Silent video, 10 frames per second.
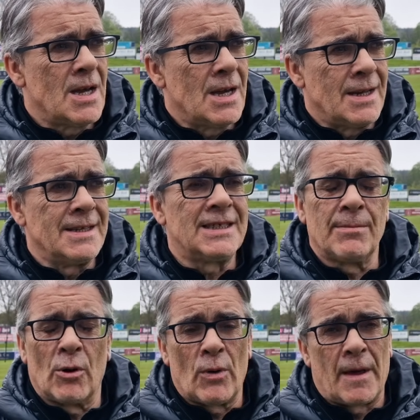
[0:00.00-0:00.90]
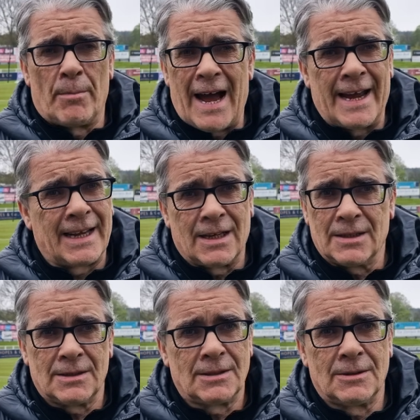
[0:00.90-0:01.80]
It needs to be with a bang.
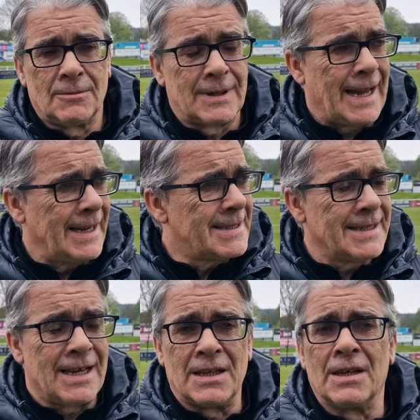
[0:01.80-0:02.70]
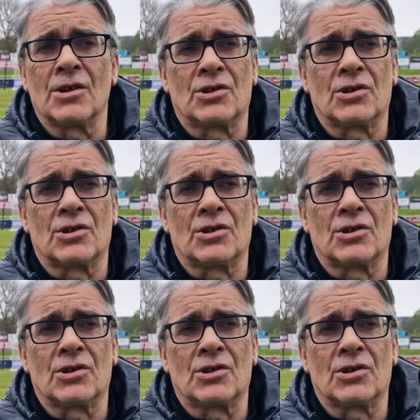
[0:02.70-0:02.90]
We can't take a year or